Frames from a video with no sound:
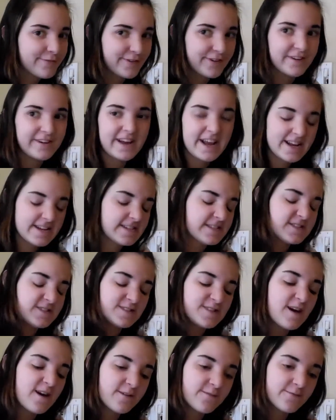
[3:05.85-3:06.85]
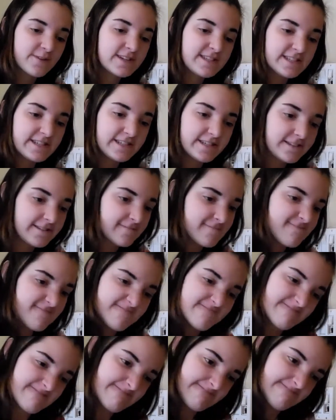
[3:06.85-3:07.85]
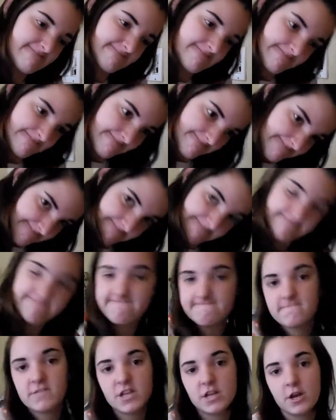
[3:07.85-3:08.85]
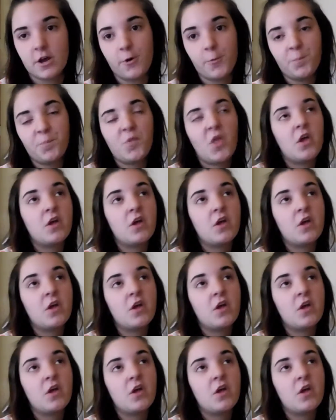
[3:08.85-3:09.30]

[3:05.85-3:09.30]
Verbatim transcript: over and it's not really, you know.